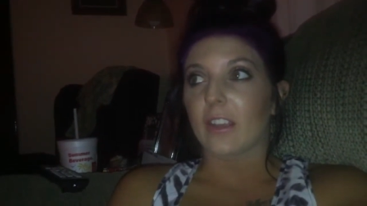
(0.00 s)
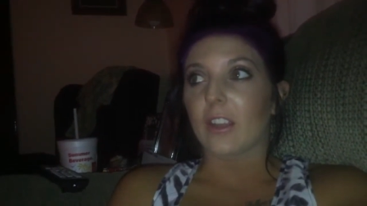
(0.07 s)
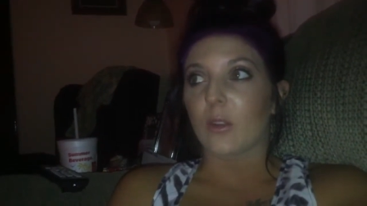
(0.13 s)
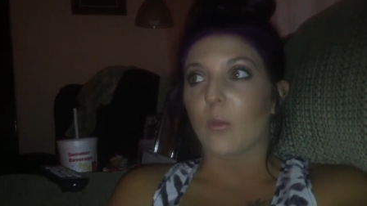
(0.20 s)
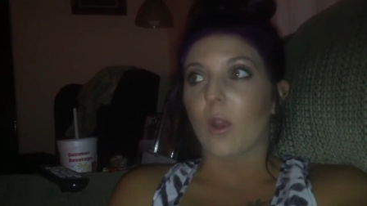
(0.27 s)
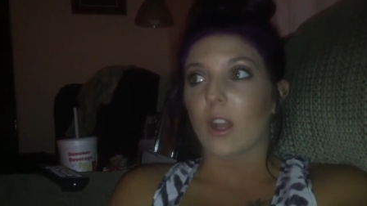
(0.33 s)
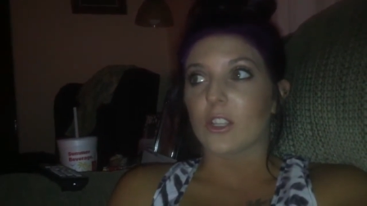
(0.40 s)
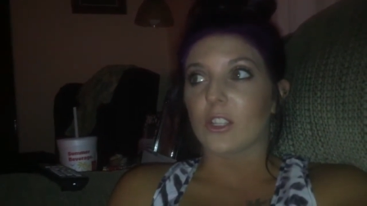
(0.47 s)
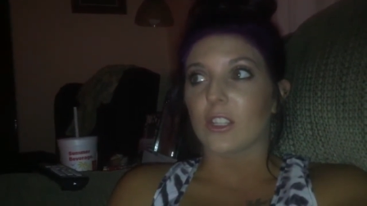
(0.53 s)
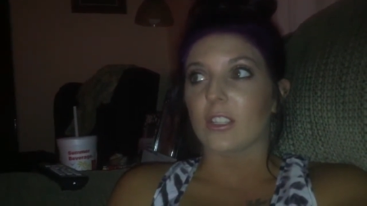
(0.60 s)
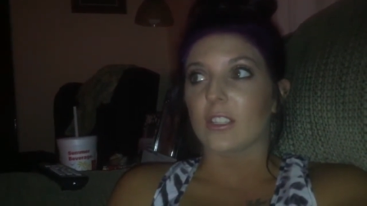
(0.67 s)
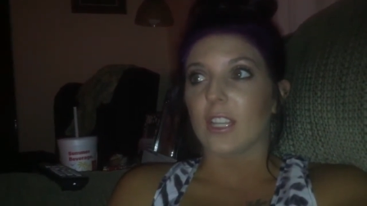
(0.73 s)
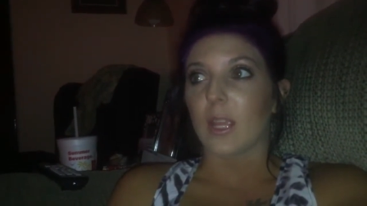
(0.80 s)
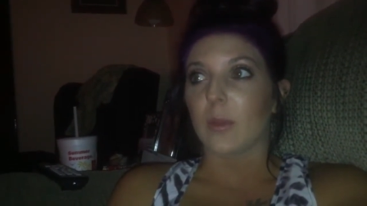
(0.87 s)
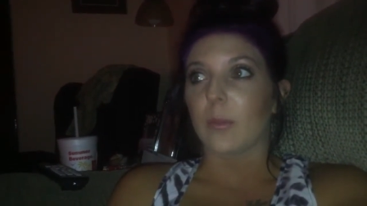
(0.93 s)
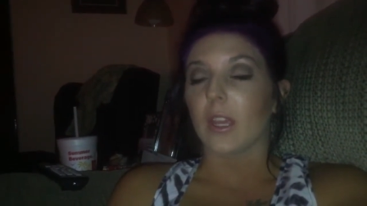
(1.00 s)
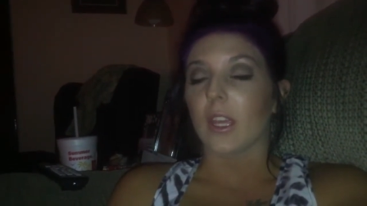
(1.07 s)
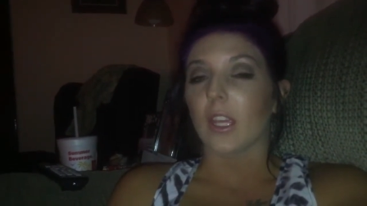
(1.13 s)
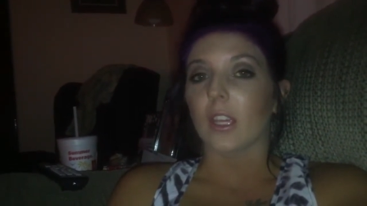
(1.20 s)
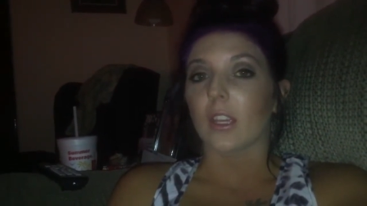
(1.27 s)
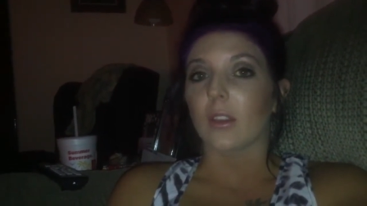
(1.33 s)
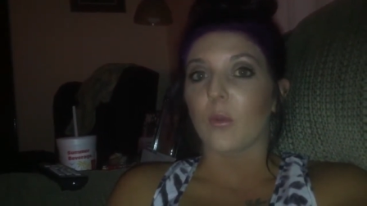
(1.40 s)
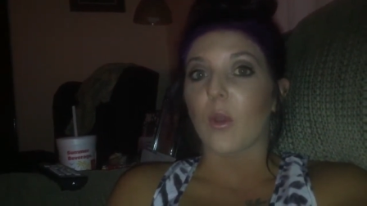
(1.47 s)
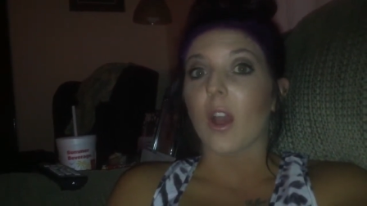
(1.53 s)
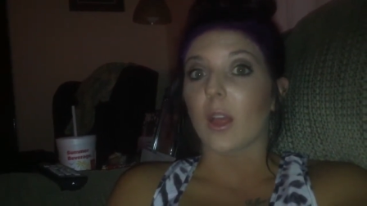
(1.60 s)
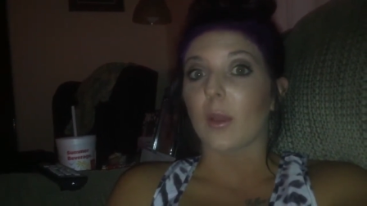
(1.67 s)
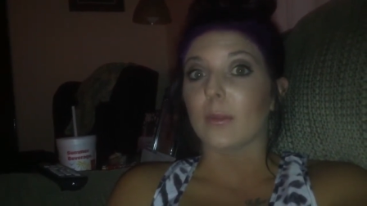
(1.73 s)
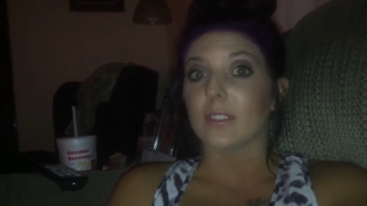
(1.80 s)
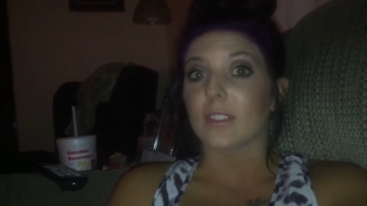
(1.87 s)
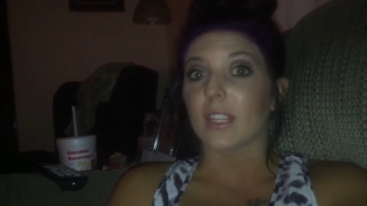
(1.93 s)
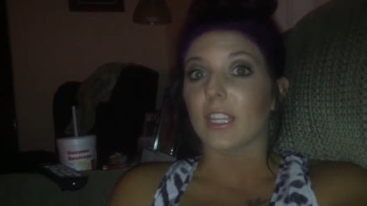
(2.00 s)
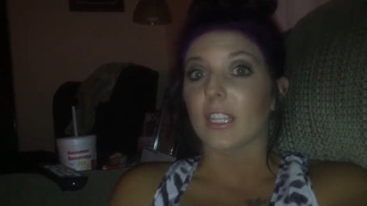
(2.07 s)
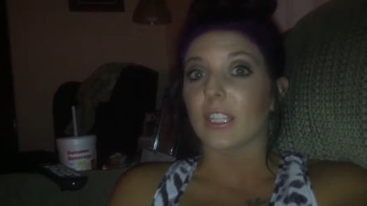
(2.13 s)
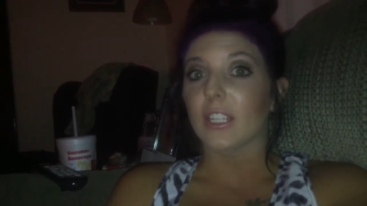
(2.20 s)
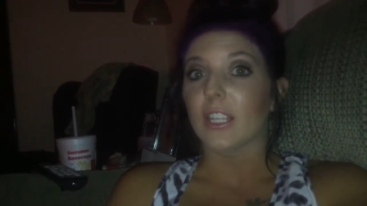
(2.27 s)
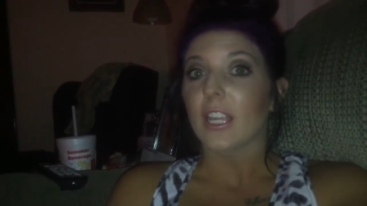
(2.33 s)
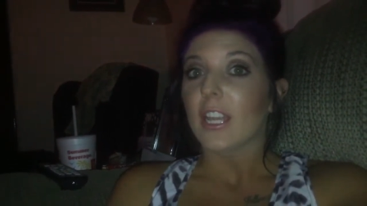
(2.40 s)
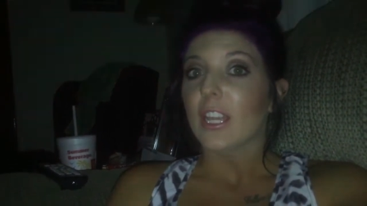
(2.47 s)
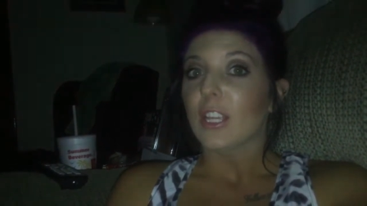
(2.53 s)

going to watch the taping while I was there.